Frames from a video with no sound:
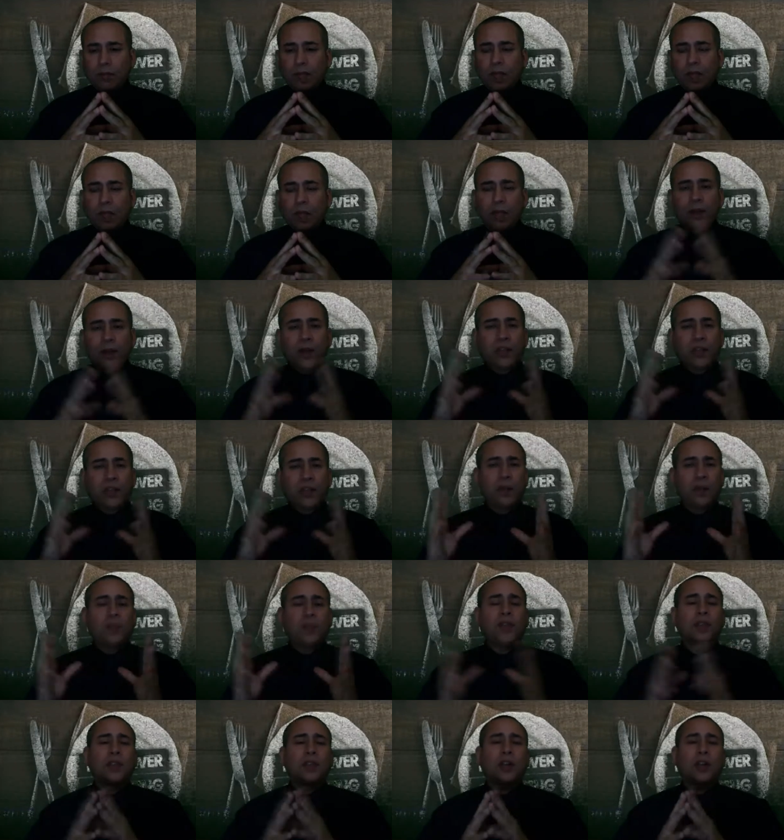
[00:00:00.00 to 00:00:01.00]
there are
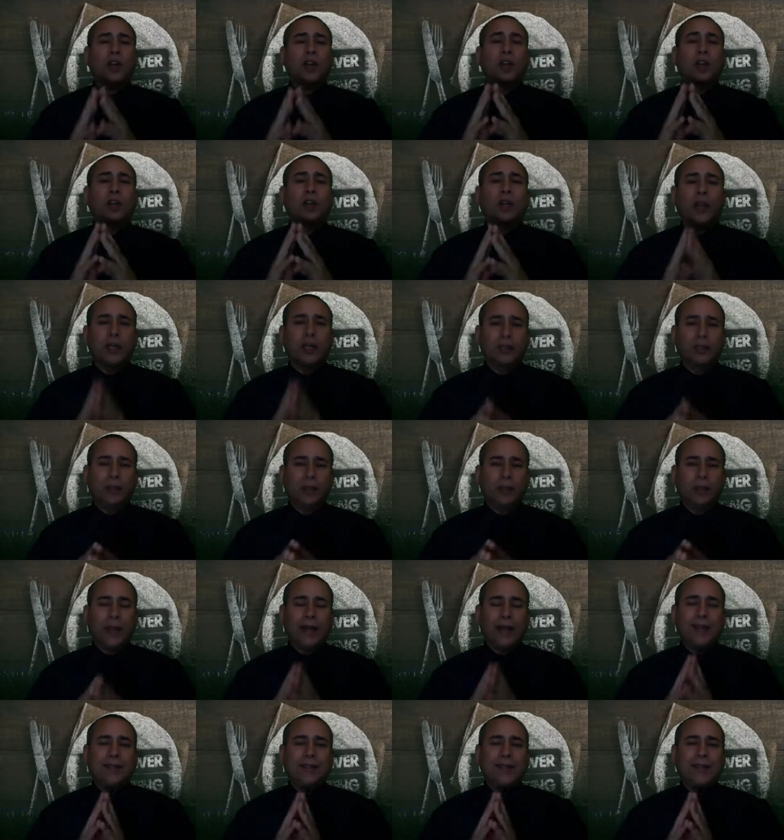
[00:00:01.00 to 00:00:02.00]
some things that are critical
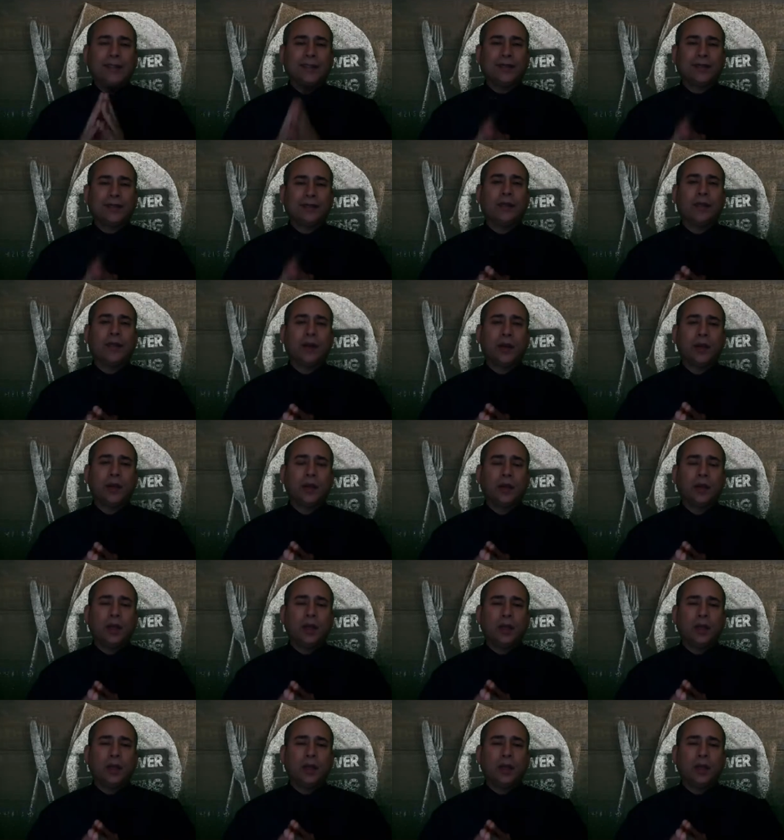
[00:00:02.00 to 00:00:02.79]
and necessary